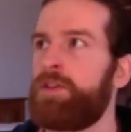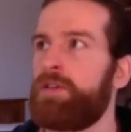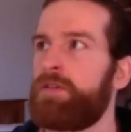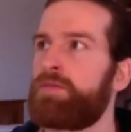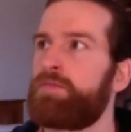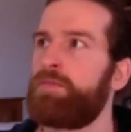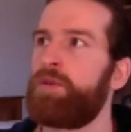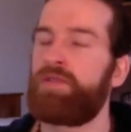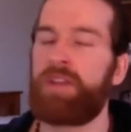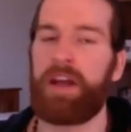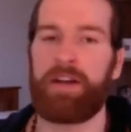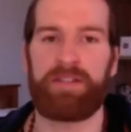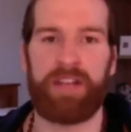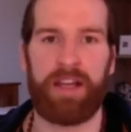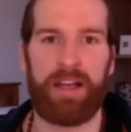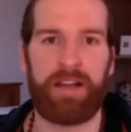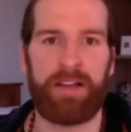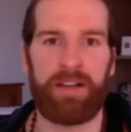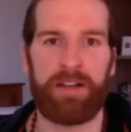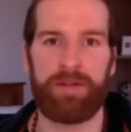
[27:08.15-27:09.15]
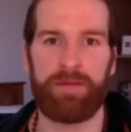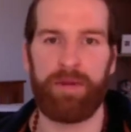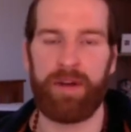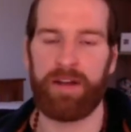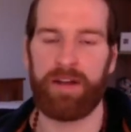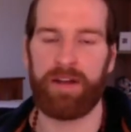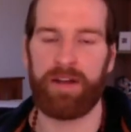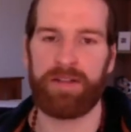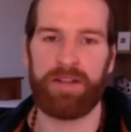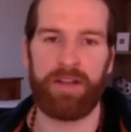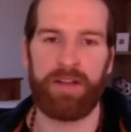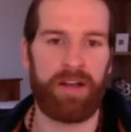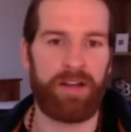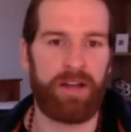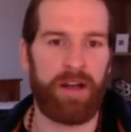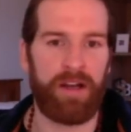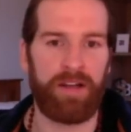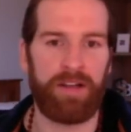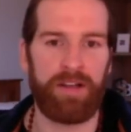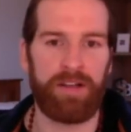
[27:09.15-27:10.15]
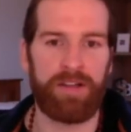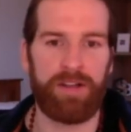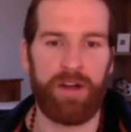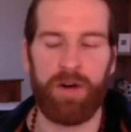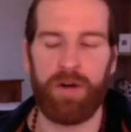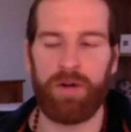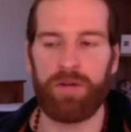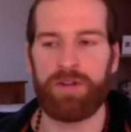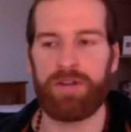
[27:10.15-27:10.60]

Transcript: moved down to England when I was 9 years old.